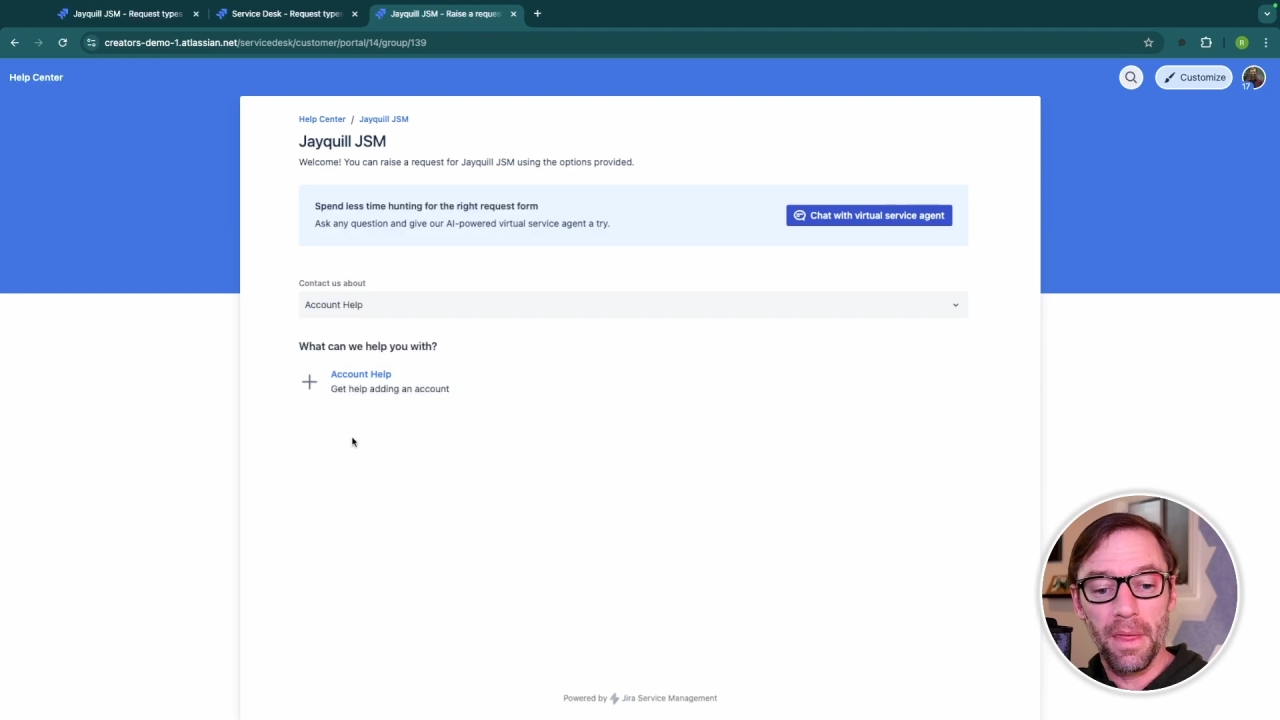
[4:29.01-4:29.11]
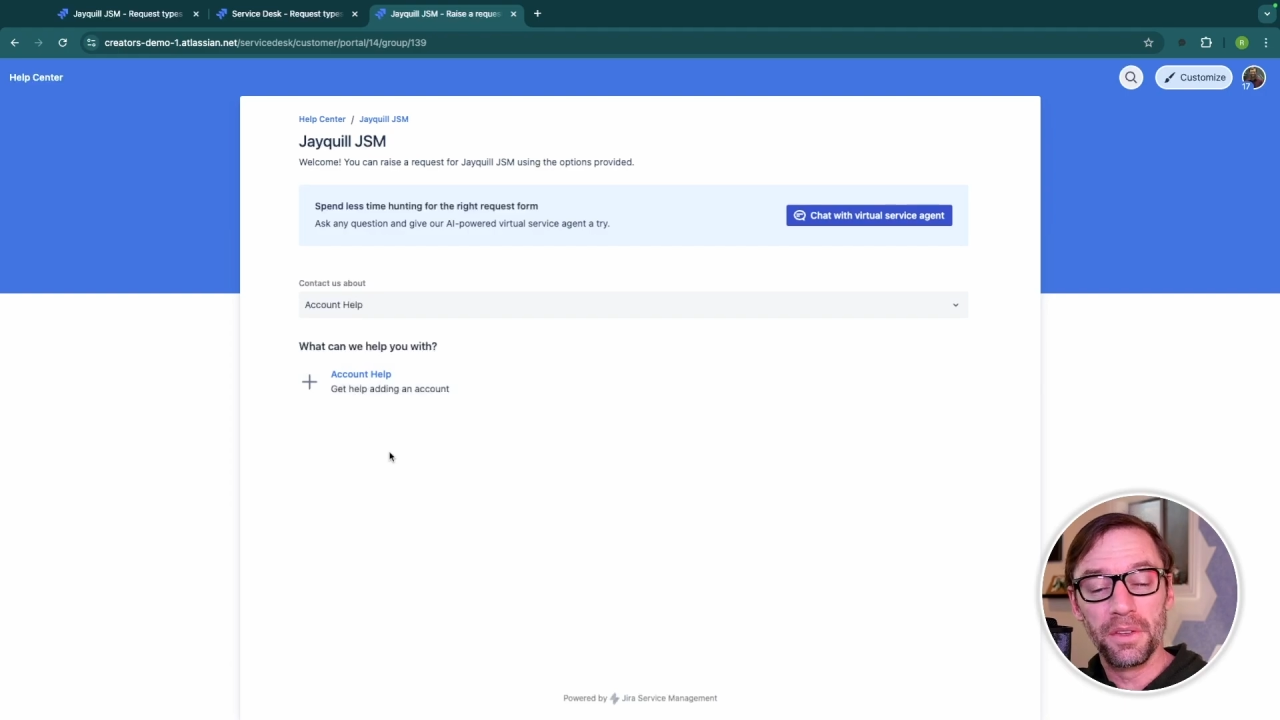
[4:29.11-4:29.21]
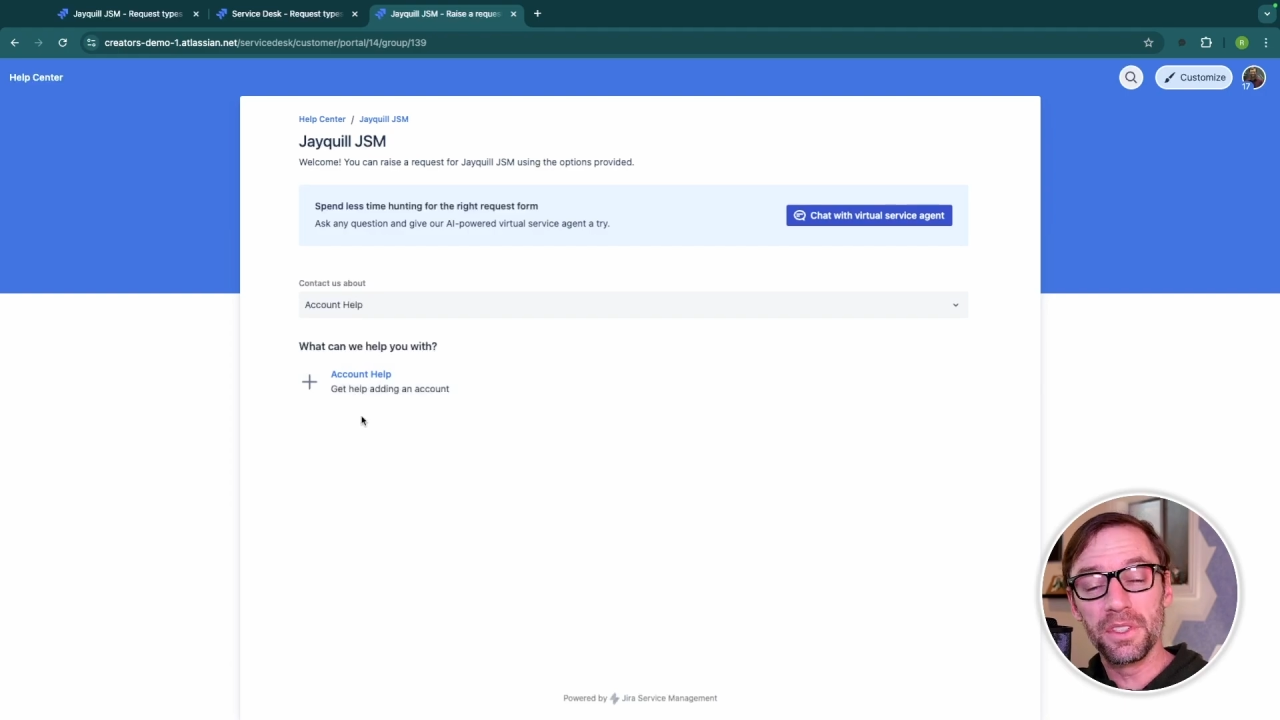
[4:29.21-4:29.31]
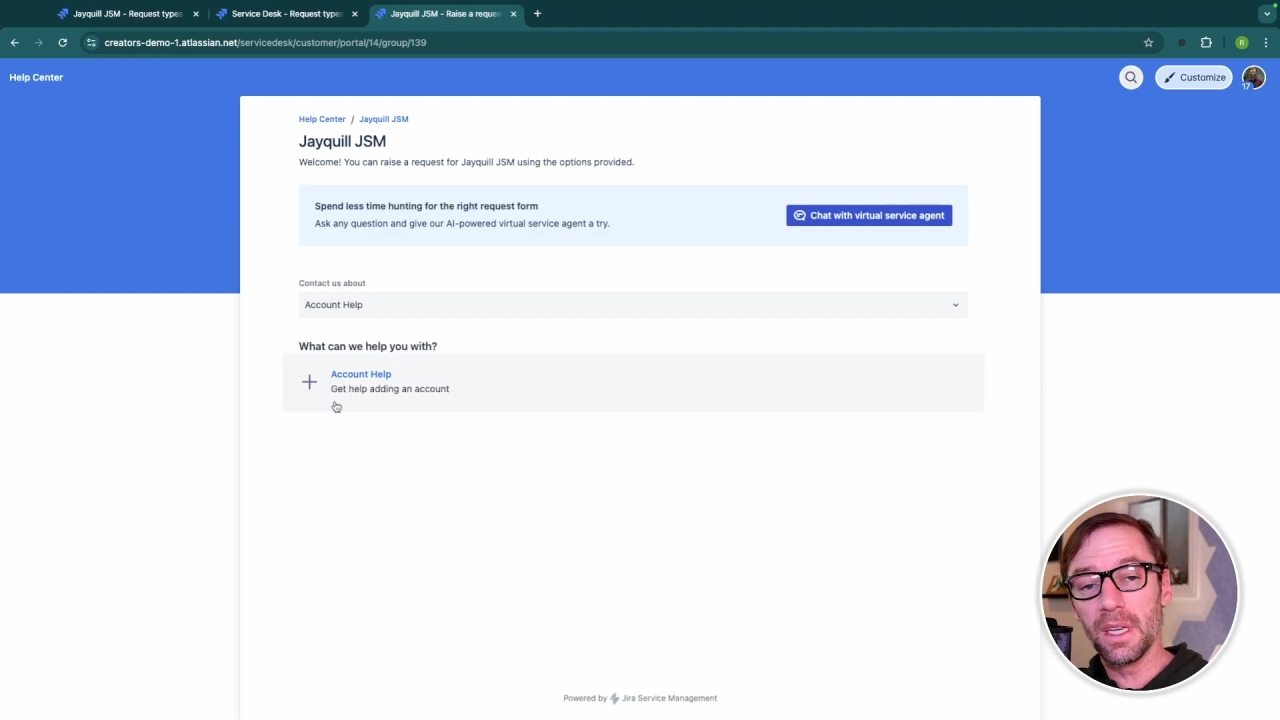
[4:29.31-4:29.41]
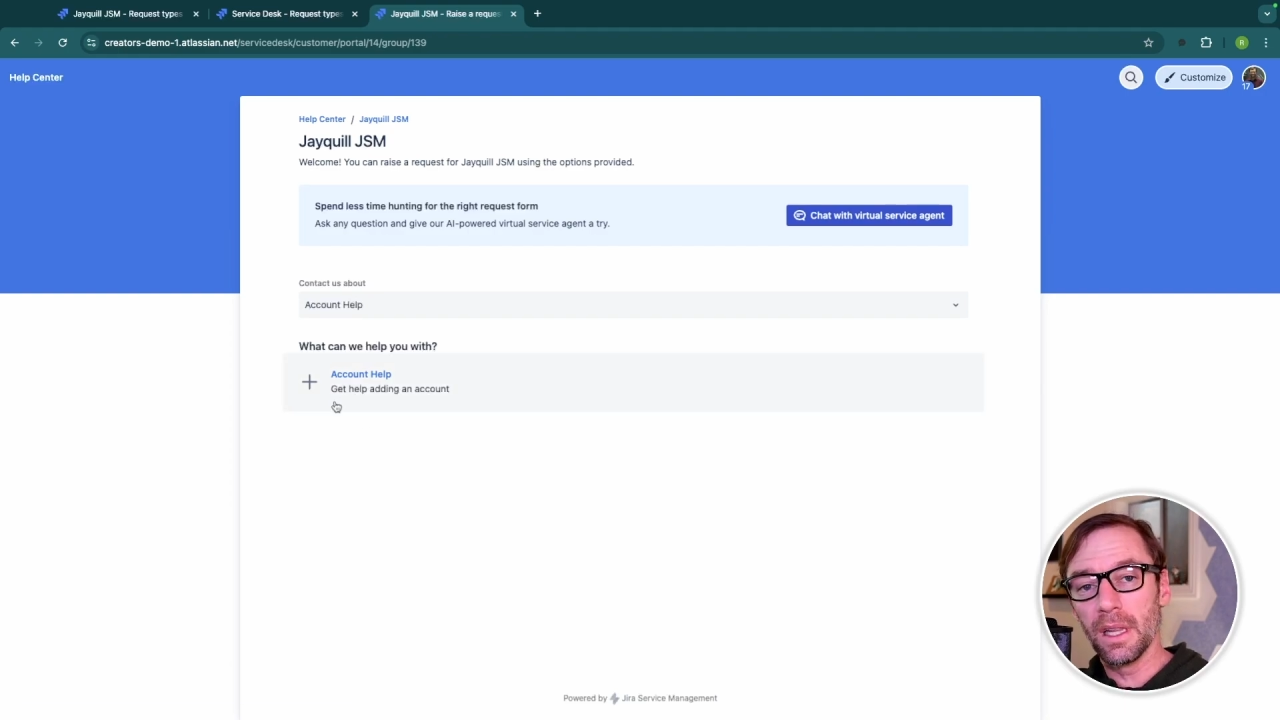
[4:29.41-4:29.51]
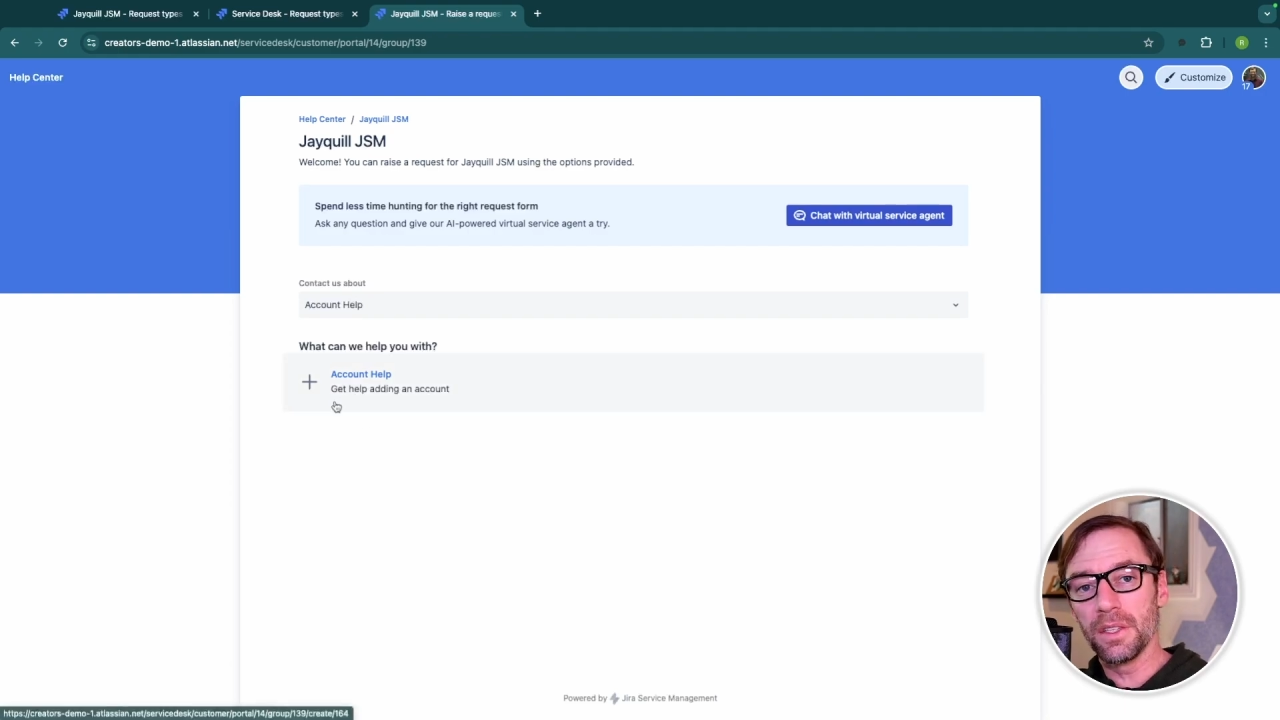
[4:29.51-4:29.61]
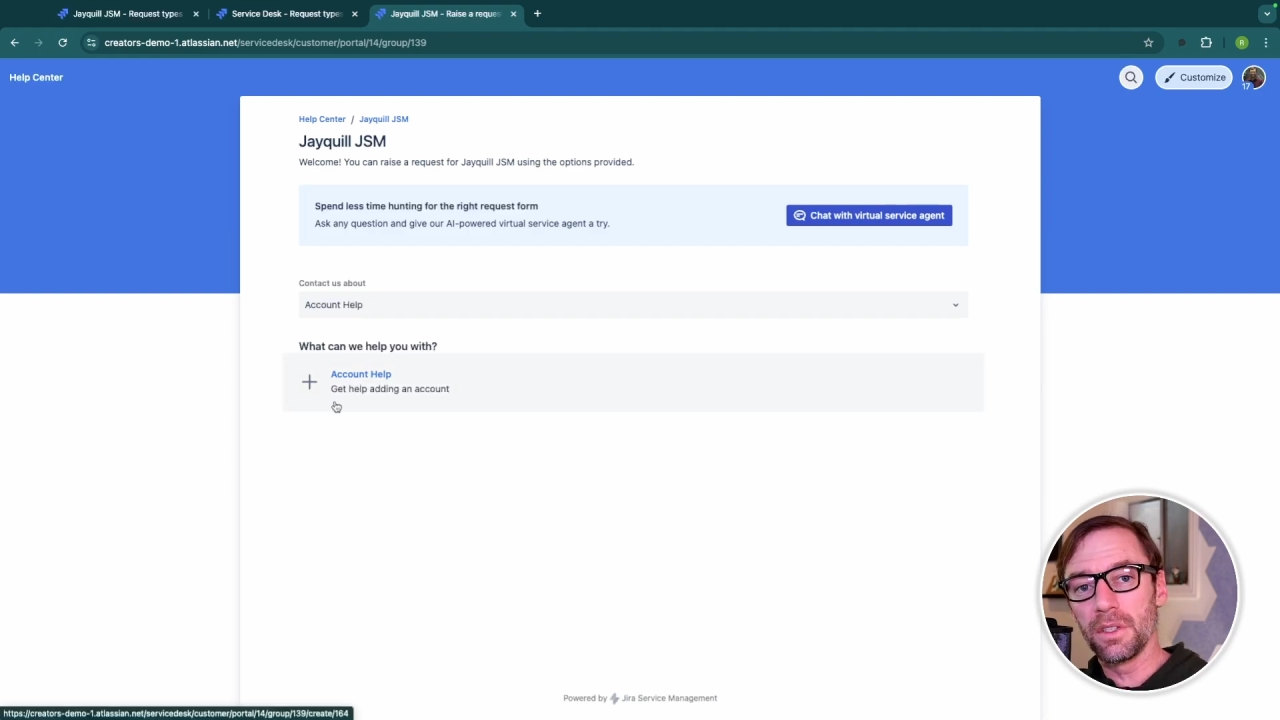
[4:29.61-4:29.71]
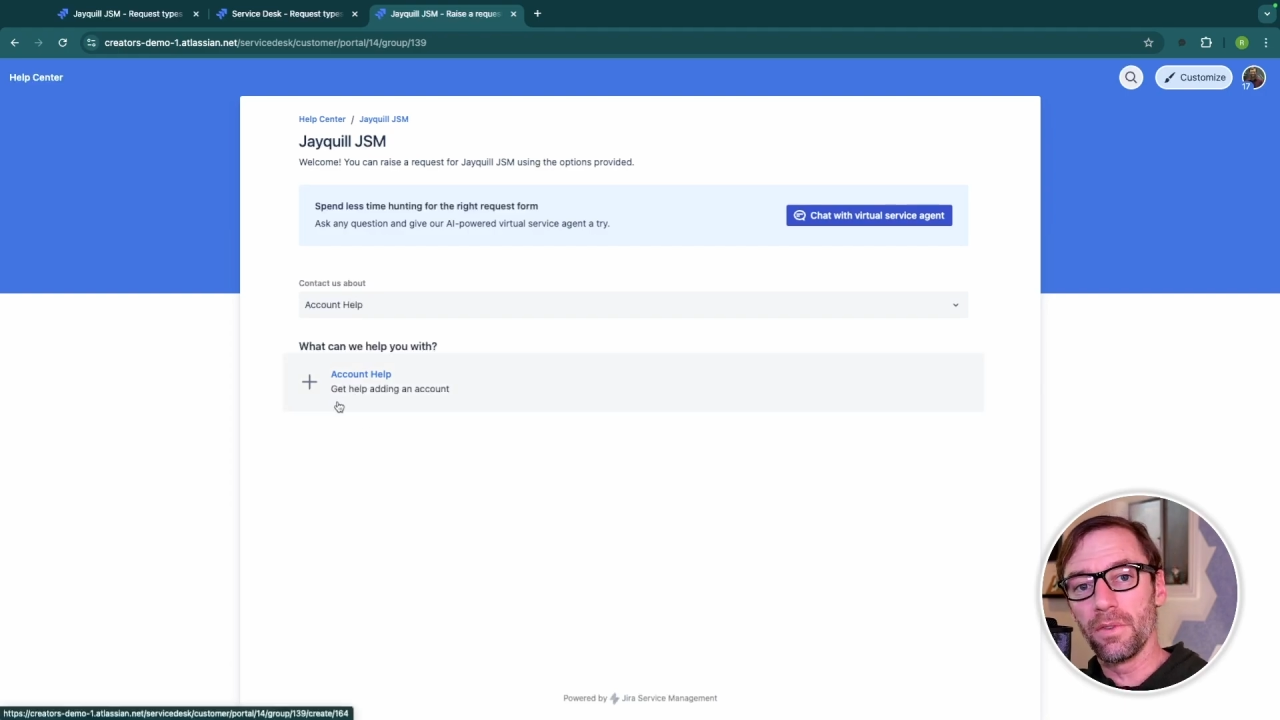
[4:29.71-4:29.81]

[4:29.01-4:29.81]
and they'll see a list